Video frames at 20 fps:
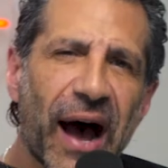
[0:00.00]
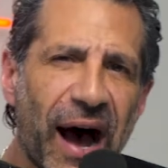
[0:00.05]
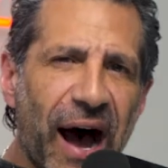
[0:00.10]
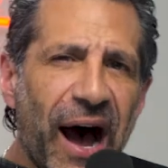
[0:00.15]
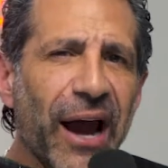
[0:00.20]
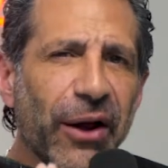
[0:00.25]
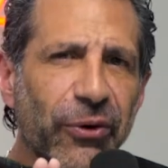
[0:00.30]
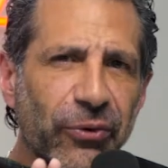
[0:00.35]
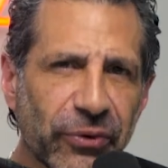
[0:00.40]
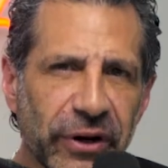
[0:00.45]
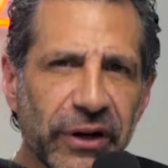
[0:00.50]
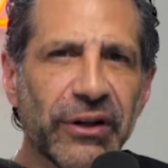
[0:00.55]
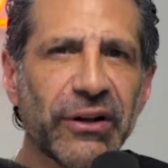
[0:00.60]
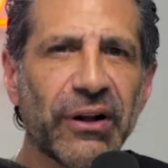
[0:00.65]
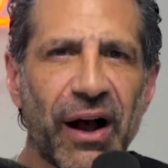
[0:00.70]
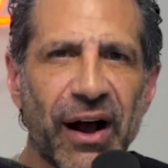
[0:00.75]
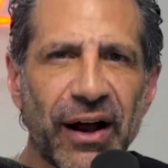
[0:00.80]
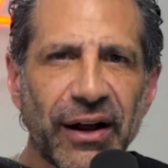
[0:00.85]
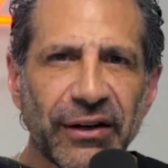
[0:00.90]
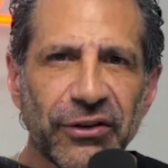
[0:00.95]
I
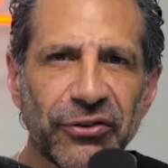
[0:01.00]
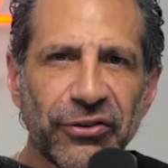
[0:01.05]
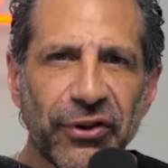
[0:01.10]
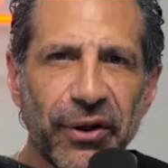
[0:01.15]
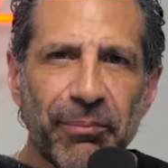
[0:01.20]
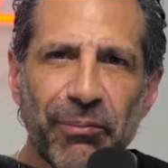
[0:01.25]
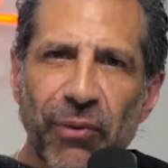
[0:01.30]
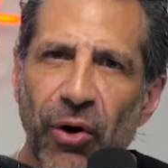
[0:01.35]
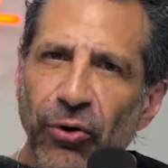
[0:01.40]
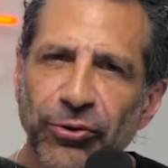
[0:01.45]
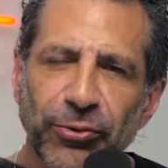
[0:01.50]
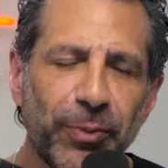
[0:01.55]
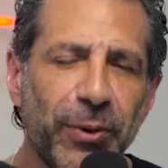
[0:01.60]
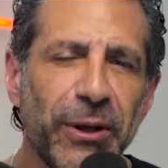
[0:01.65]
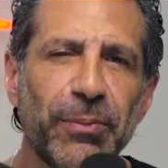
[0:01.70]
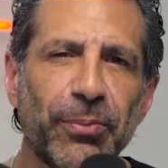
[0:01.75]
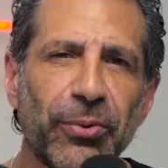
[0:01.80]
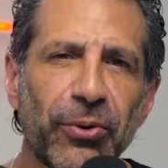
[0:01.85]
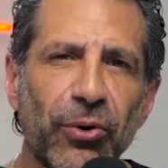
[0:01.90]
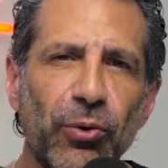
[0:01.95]
realize that most
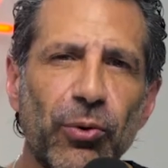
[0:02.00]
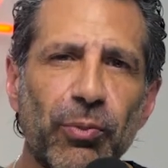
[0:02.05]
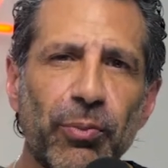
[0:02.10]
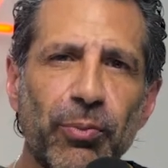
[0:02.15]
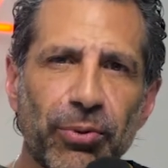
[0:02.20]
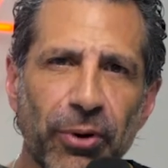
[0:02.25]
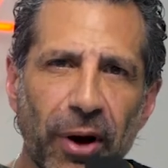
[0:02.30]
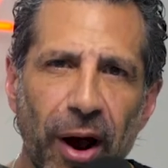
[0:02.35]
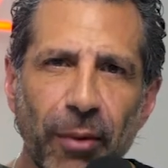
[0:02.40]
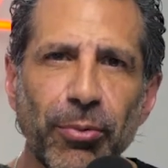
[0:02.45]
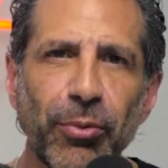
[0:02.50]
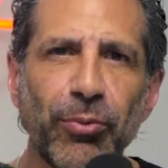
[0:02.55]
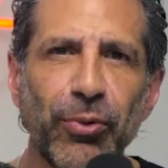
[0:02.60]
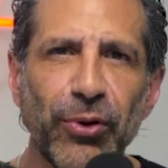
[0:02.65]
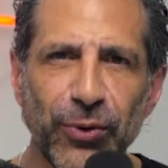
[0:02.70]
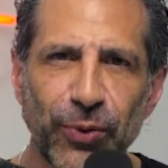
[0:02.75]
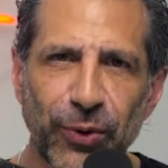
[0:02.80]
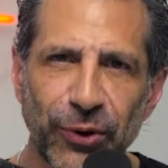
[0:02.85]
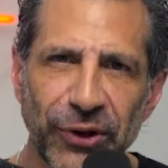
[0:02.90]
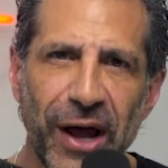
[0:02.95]
people
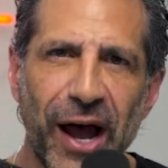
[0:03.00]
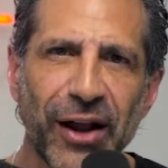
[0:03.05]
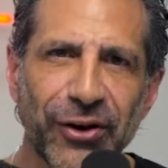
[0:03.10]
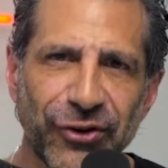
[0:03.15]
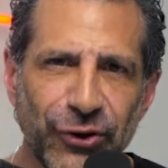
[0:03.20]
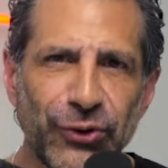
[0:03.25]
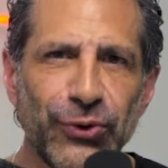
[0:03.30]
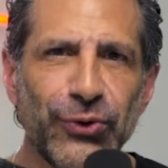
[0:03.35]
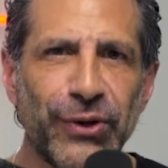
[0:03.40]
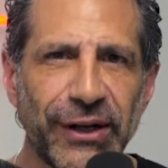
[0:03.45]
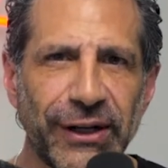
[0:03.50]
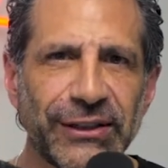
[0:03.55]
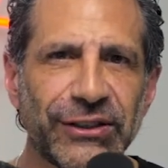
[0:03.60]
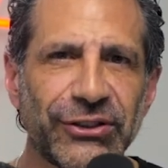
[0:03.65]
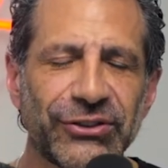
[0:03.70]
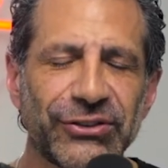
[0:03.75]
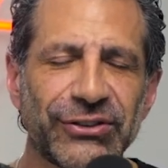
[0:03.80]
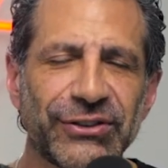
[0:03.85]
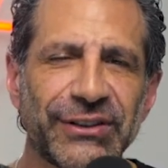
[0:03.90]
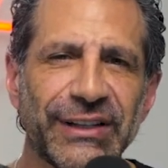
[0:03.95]
probably will not do
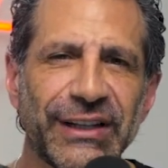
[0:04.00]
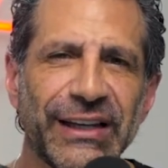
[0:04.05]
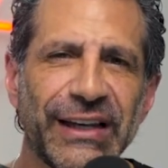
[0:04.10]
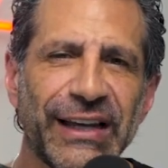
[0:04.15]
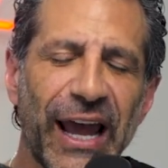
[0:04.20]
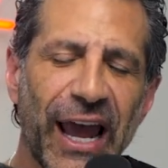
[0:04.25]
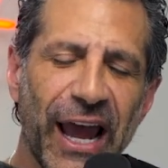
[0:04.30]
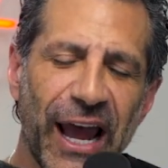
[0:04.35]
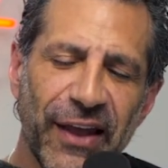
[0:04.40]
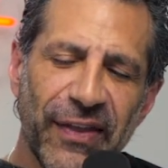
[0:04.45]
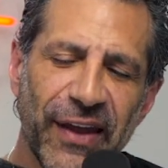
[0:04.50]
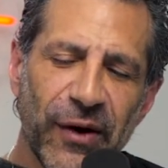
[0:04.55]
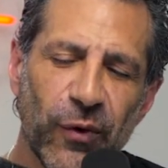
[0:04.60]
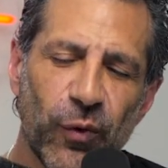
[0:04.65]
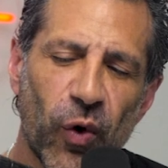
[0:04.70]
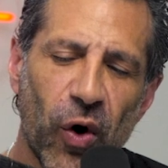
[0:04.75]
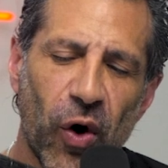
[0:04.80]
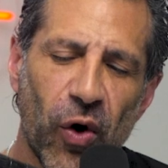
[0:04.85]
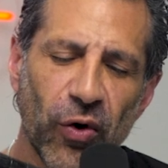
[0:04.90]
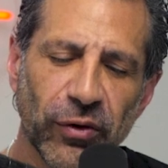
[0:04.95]
this, and they
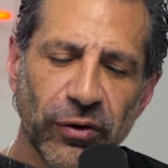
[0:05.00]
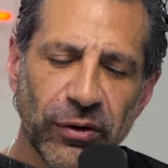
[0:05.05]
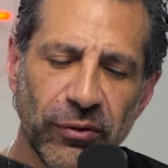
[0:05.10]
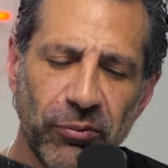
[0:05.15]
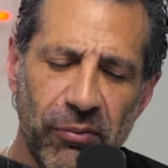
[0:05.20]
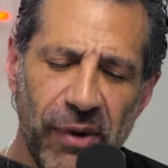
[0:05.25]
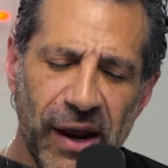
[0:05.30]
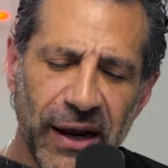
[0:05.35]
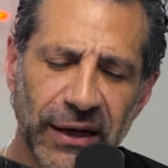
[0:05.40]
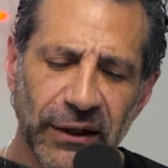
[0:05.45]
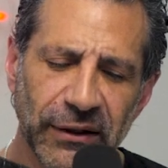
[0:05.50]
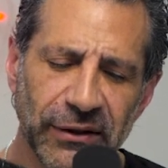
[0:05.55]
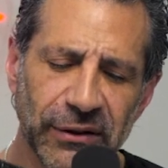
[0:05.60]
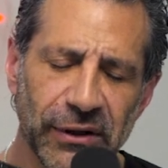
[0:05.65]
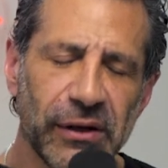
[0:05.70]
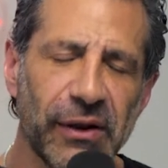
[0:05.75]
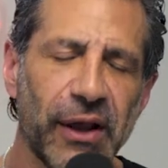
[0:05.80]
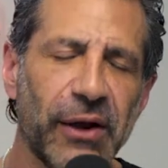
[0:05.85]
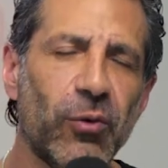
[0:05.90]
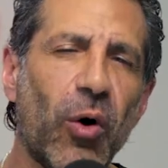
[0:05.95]
won't make an,
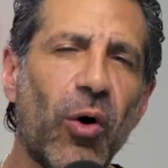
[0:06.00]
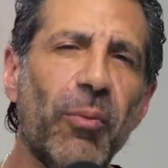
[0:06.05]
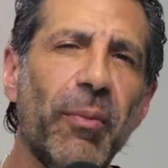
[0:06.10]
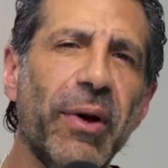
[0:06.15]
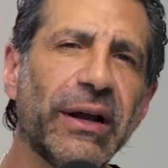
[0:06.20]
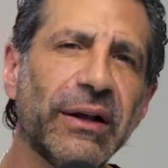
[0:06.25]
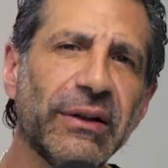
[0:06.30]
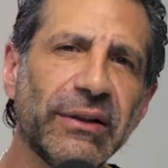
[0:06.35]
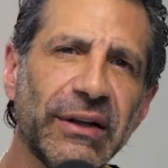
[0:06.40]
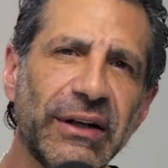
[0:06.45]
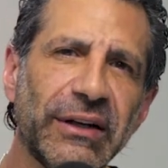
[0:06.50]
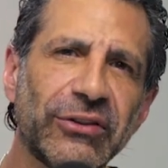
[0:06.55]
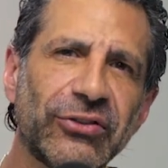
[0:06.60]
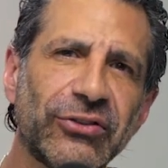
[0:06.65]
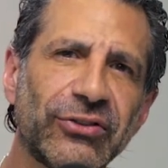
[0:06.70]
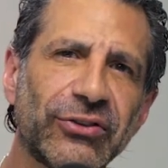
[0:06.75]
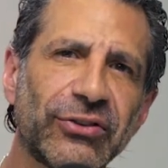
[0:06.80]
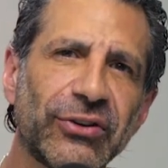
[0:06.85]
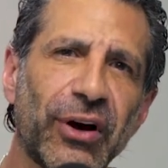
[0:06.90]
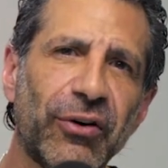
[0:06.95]
they won't make a
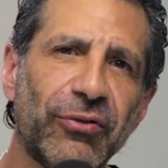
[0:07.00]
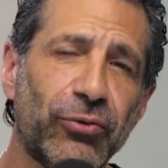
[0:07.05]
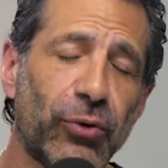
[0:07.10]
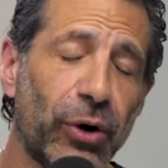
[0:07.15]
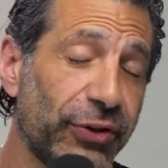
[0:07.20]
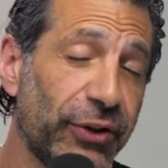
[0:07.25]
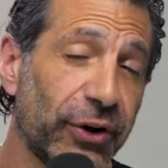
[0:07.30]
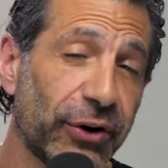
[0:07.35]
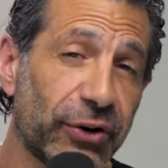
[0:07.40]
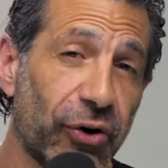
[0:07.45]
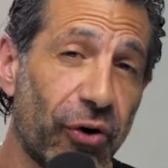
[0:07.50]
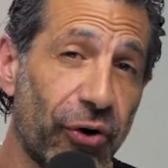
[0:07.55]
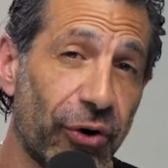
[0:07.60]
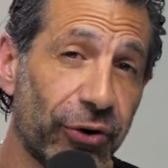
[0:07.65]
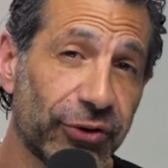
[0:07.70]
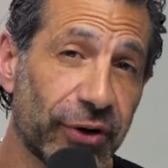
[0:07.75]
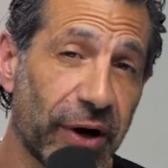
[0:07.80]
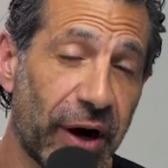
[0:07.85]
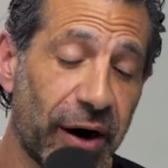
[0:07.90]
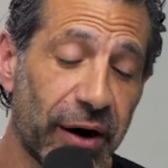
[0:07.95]
list of what their
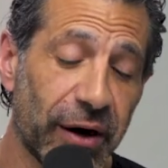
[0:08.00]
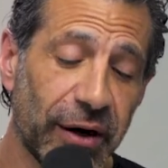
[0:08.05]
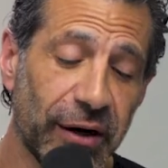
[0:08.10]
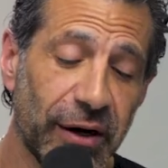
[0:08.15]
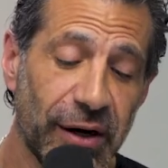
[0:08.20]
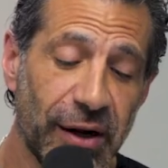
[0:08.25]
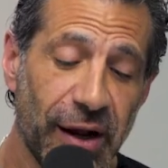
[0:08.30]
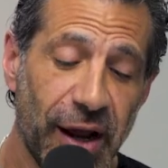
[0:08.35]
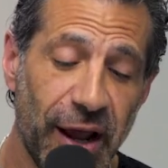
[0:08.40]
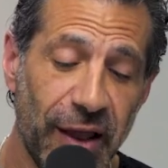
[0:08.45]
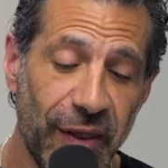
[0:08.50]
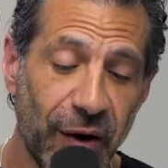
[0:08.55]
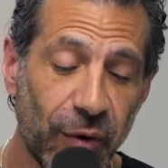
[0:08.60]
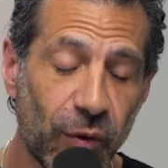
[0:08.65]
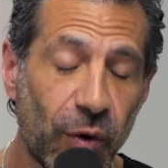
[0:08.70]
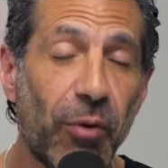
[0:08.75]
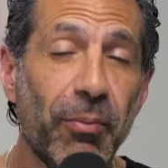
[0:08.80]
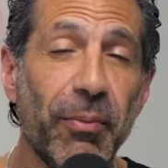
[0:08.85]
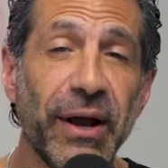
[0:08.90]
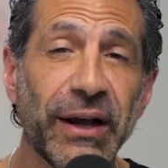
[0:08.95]
goals are, and they
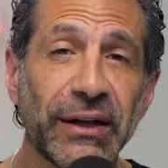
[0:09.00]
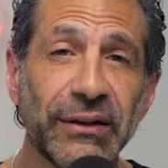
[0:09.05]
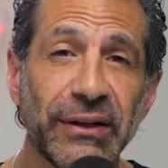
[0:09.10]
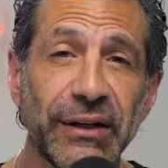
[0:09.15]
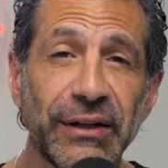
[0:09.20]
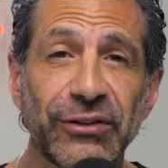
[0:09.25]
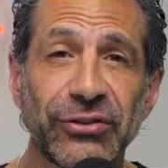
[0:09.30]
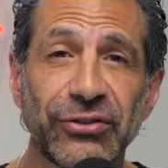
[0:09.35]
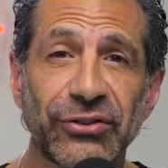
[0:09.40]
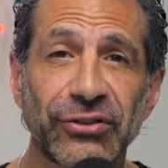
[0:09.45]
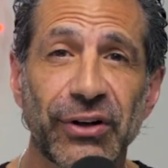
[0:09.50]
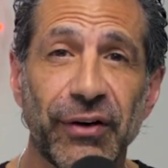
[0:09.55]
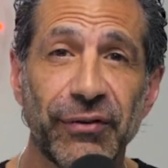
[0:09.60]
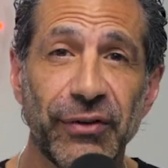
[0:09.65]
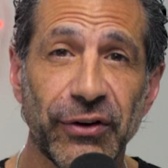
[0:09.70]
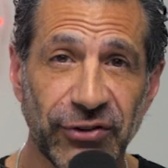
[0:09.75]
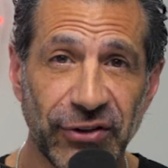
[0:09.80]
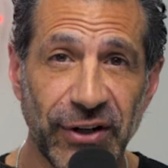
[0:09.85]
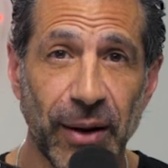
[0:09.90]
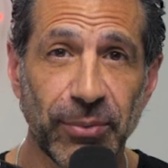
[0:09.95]
won't make a list of
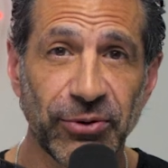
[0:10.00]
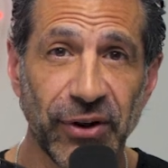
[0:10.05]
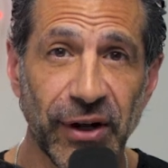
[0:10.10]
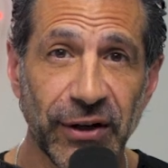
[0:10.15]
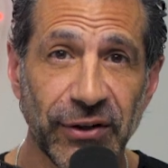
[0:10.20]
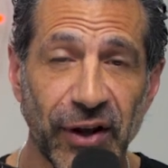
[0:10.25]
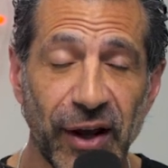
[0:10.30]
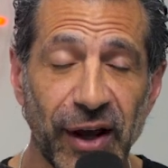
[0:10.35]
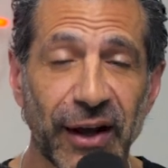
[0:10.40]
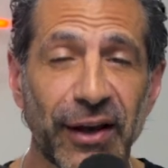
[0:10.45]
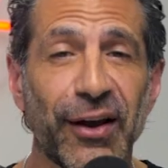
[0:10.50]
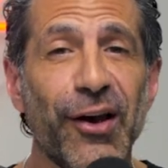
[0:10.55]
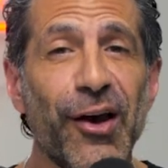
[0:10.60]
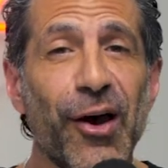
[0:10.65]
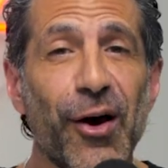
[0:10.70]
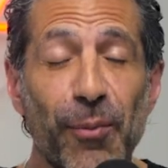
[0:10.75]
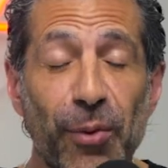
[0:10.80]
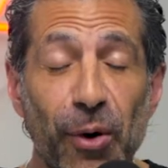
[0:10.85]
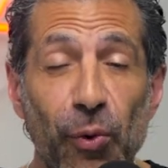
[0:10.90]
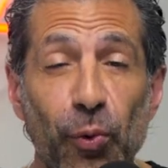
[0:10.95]
the steps they take.
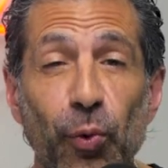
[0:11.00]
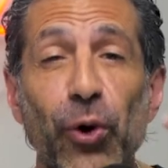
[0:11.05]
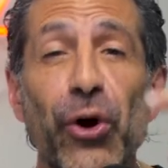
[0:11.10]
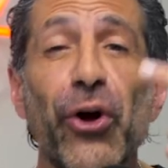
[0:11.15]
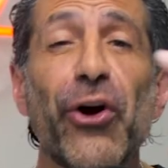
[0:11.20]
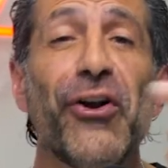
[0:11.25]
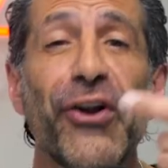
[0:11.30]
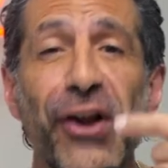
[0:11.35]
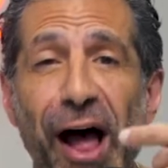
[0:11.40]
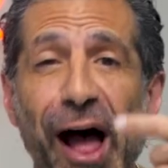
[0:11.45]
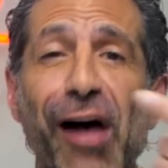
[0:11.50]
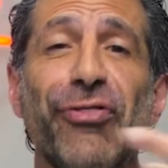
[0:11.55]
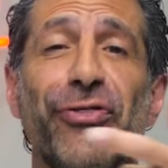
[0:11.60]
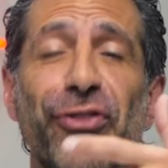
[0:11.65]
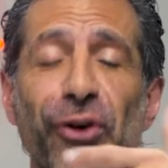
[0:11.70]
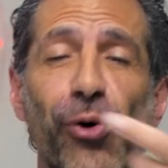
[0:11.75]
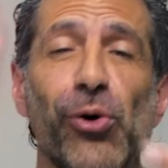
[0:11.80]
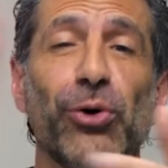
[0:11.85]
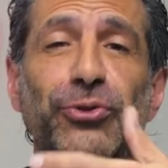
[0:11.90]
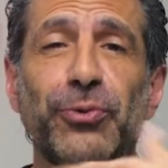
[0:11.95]
But we're not
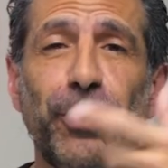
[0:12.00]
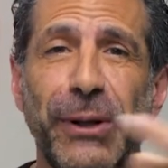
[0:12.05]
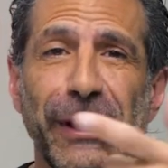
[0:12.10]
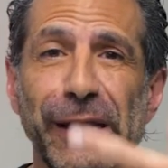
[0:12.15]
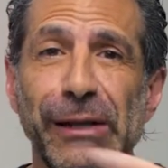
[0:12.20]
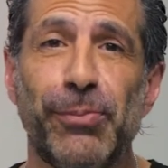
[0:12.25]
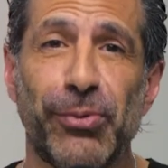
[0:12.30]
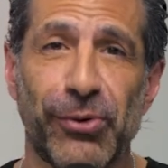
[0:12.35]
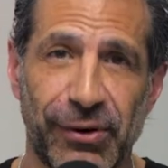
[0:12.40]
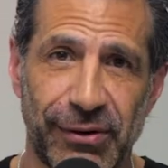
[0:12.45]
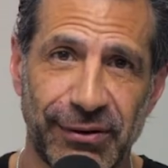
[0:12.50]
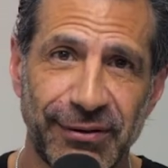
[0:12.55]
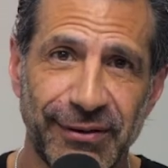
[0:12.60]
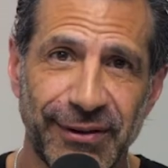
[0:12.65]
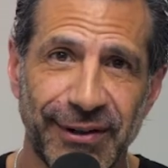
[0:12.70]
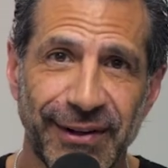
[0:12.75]
those people.